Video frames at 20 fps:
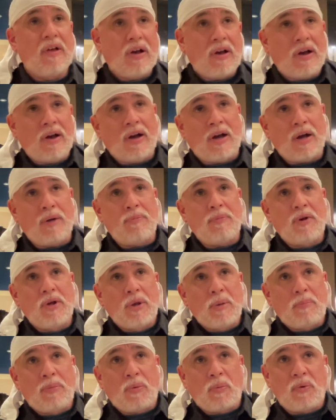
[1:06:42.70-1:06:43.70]

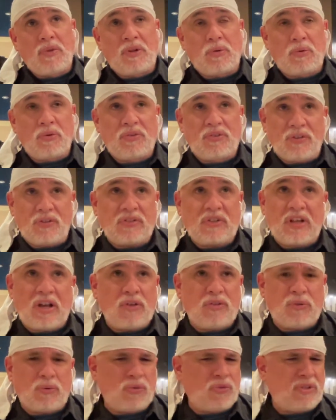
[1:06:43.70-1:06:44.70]
But when there were
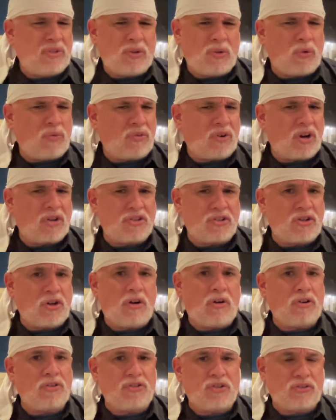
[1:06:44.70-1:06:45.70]
discounts, it was still over
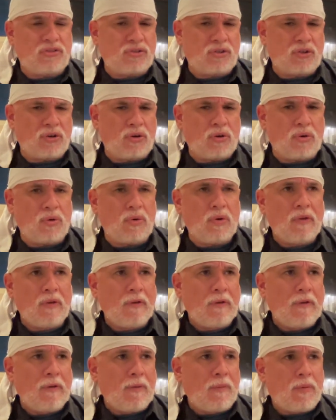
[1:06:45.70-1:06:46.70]
$100 just to go.
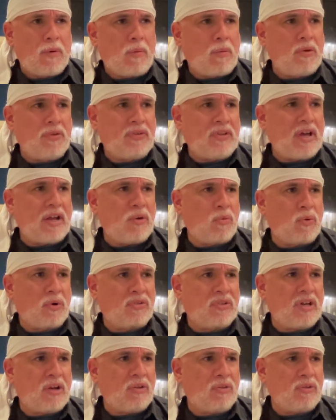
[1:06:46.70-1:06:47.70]
What was that? It
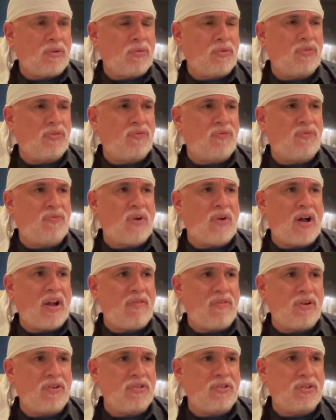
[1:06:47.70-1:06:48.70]
worked out. It was
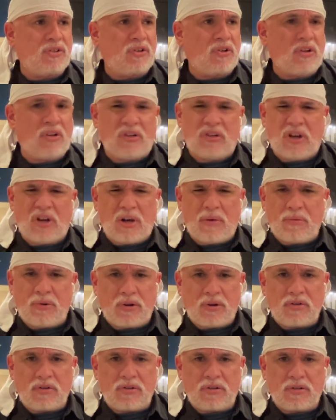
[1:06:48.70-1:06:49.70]
500
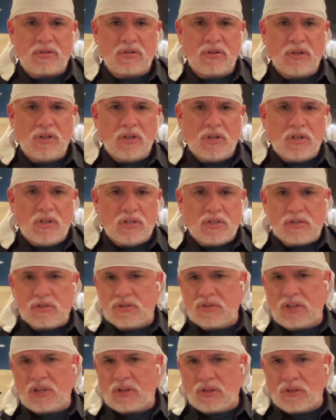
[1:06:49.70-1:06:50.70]
kilometers. So
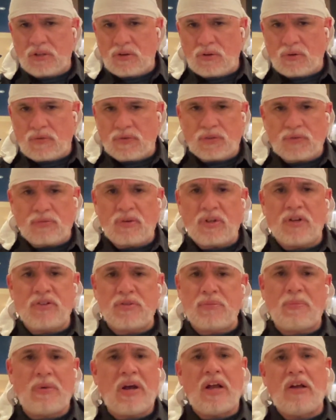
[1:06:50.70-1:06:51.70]
it's like a little over
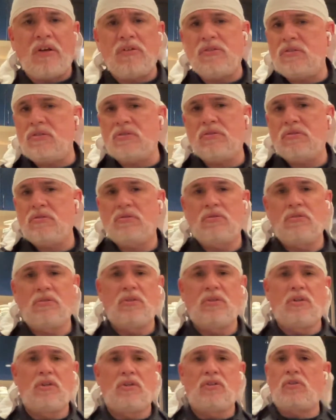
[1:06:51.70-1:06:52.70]
300 miles.
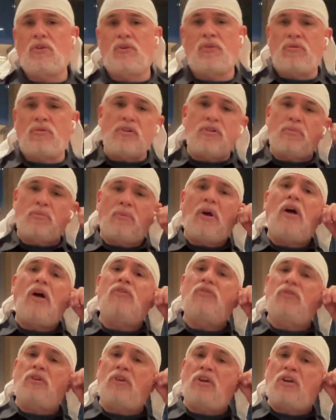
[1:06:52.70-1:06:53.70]
Go 300
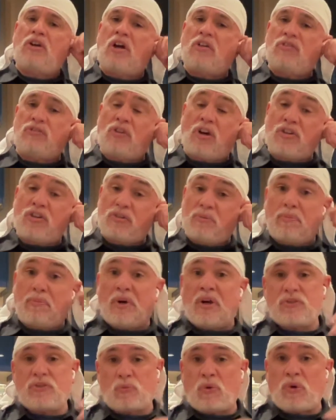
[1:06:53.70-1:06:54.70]
miles, it costs you
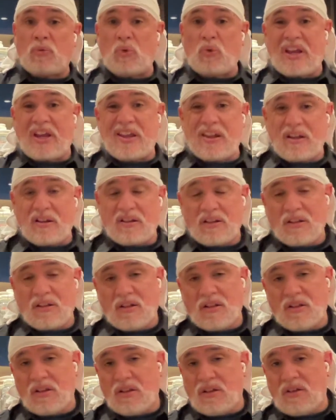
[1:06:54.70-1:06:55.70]
$100 one way.
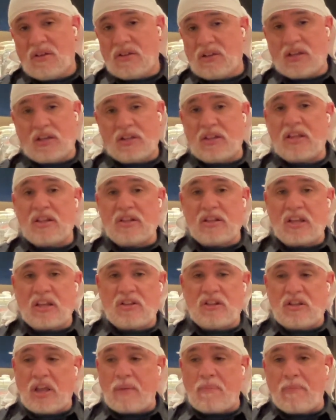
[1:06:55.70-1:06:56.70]
Yeah,
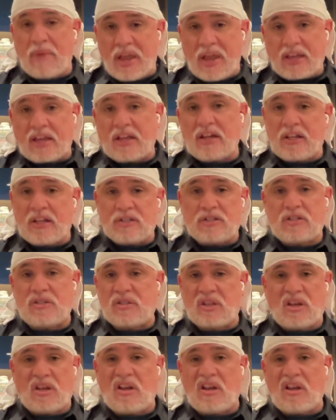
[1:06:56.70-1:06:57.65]
they make it as